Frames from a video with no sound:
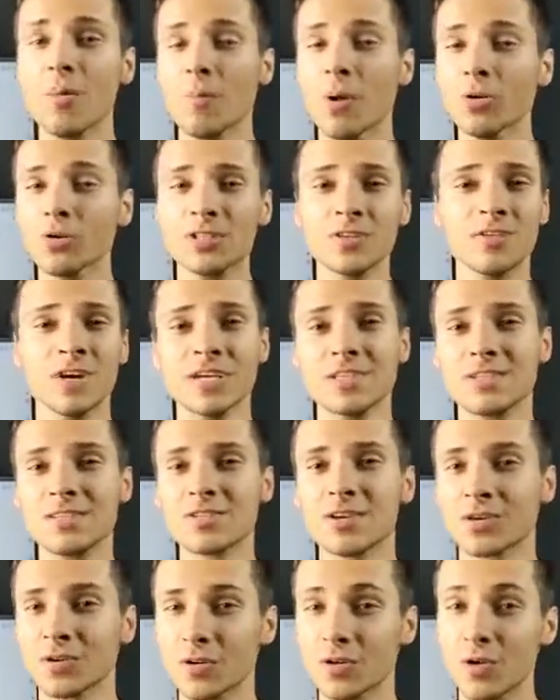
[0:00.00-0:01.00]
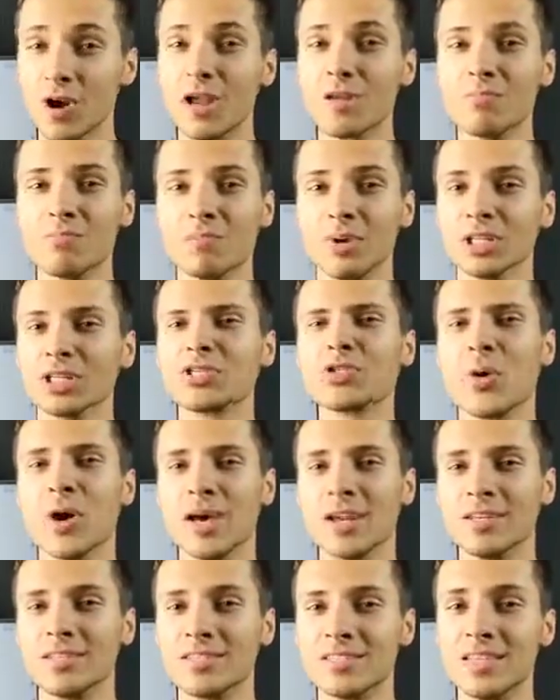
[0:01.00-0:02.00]
Both devices are great, but let's go
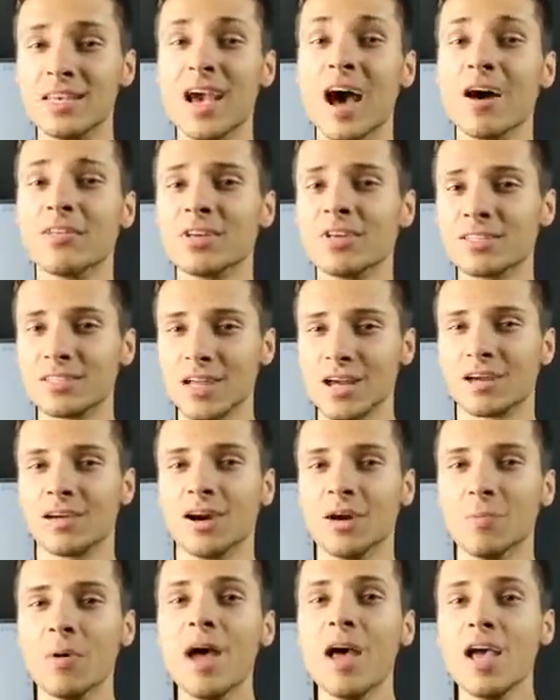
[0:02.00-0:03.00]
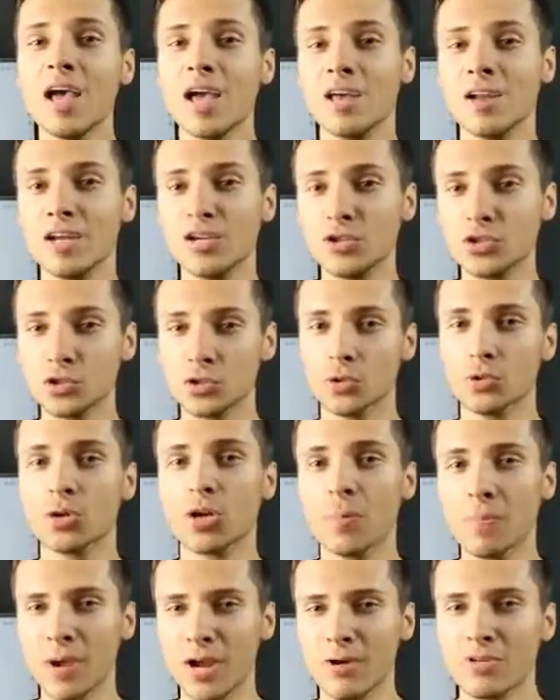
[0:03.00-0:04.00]
ahead and see how they stack up in a true
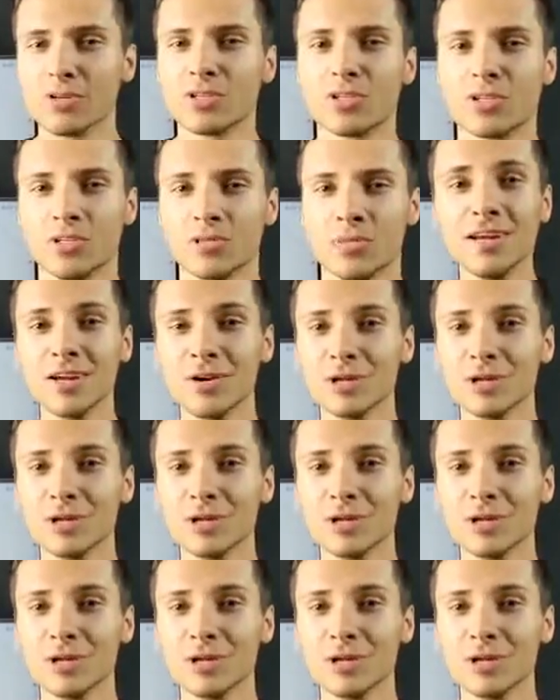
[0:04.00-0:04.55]
comparison.